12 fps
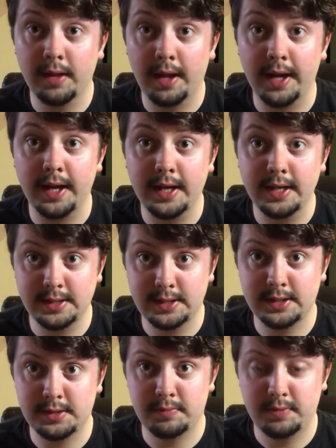like
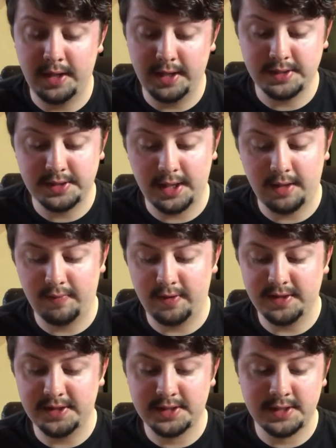is the inside of
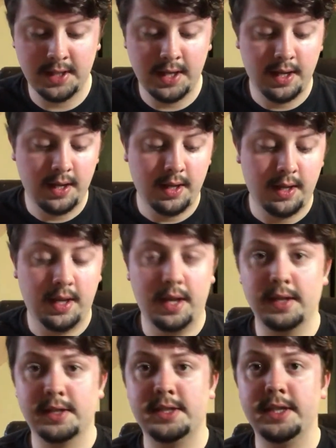this.
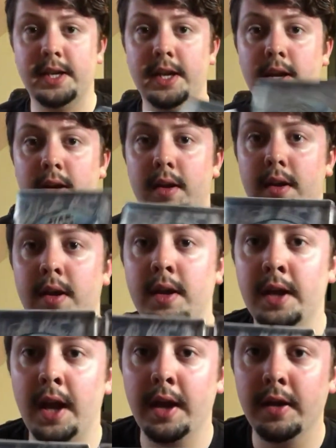And see,
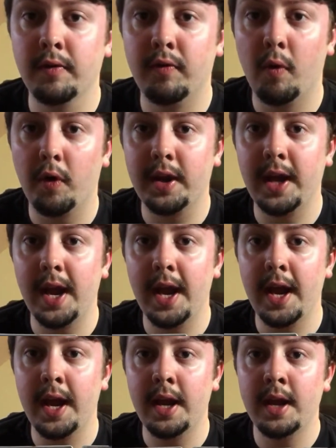you got your
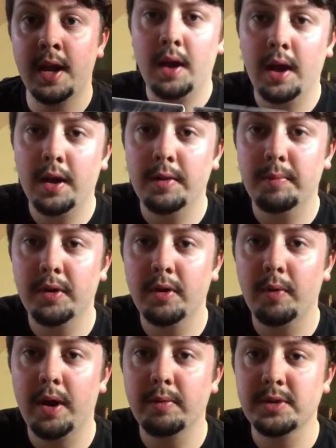4K. The
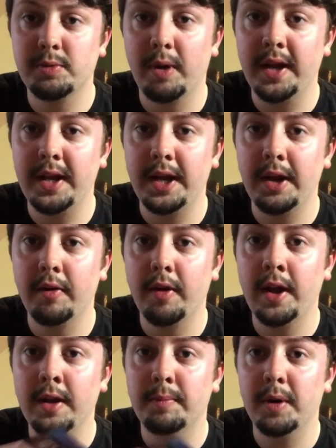Blu-ray was right here,
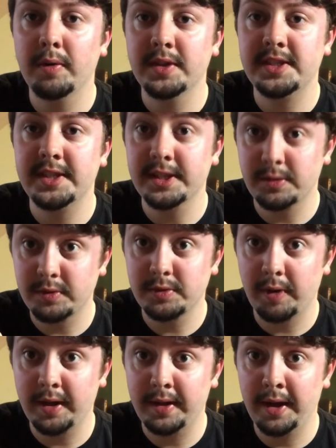and the bonus disc
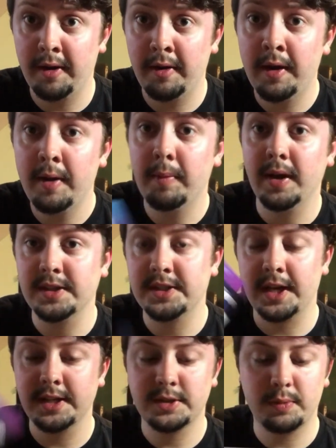was right there. But I just
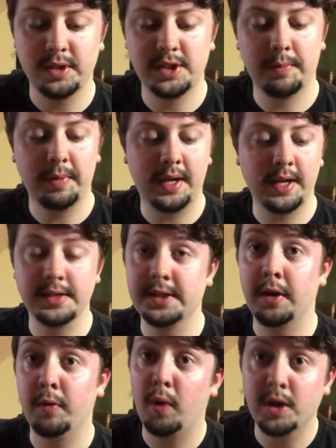kind of switch them because
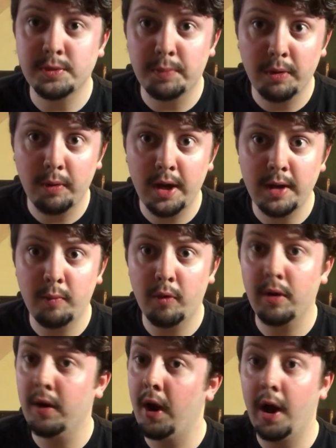I don't watch Blu-ray
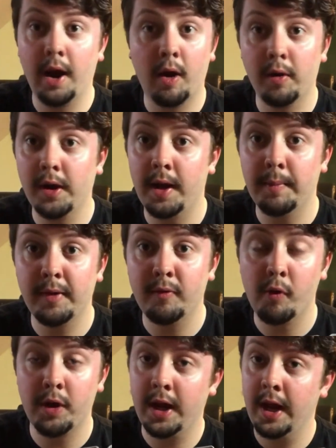anymore. I already have my
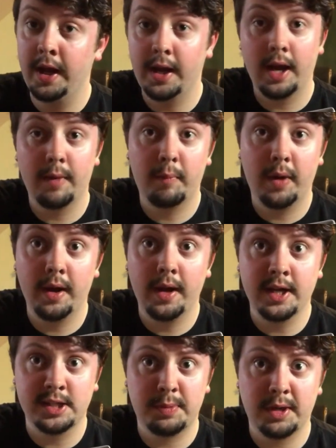4K, got
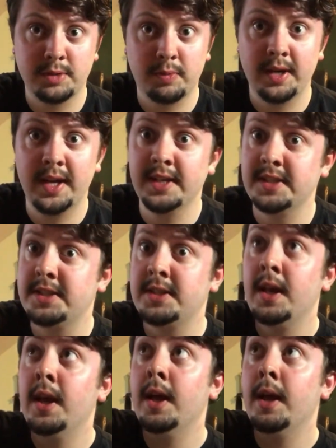my Xbox One
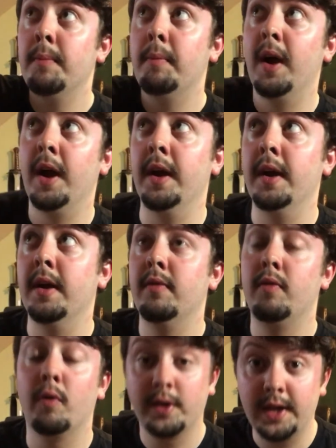S, my
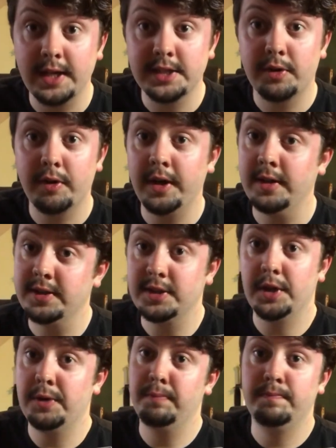4K screen,
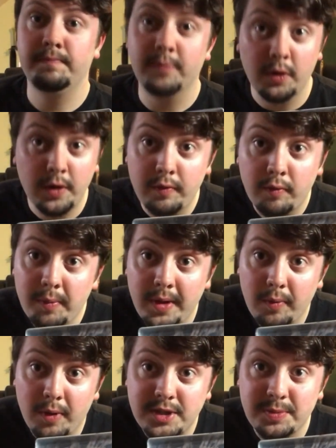so no need for me
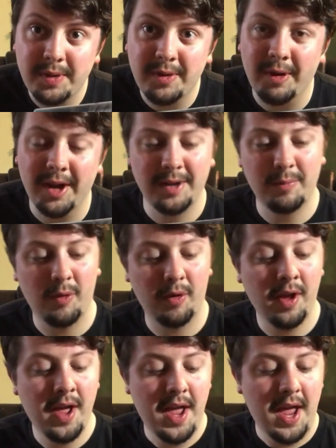to watch Blu-ray anymore.
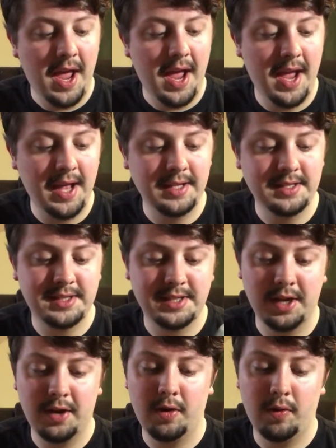And
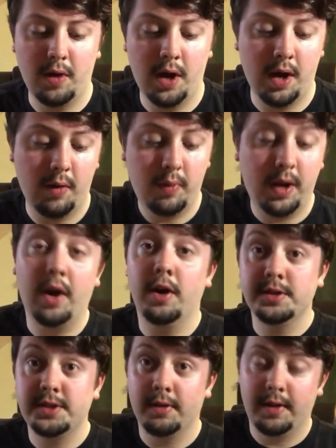so, what I
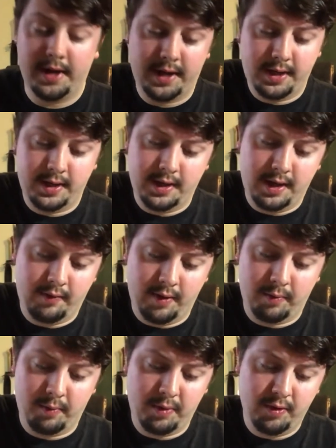also like, if I
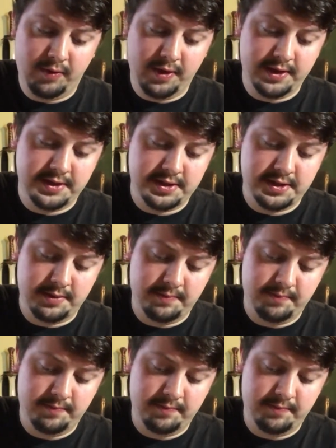remove this,